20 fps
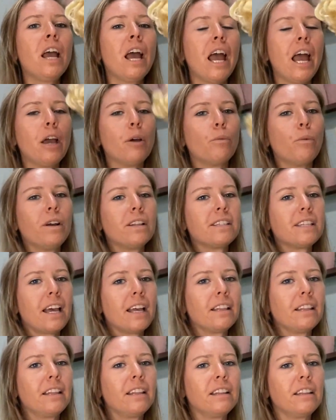And once I
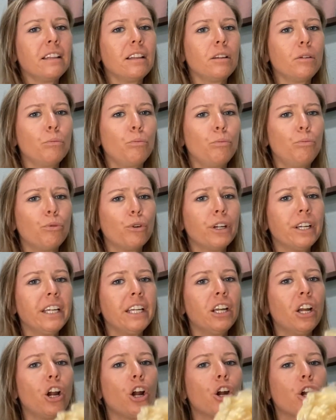
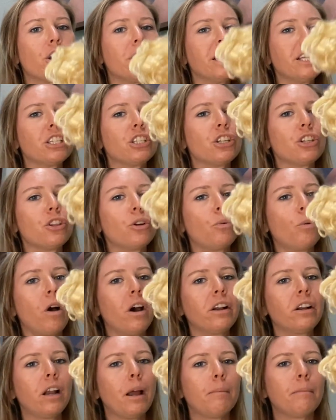bring her into the
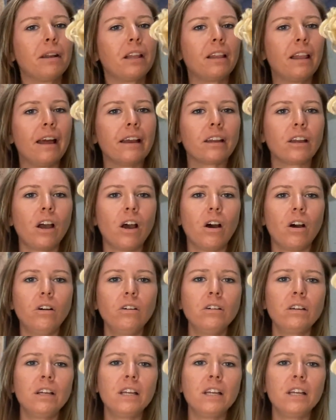water, I'm gonna let go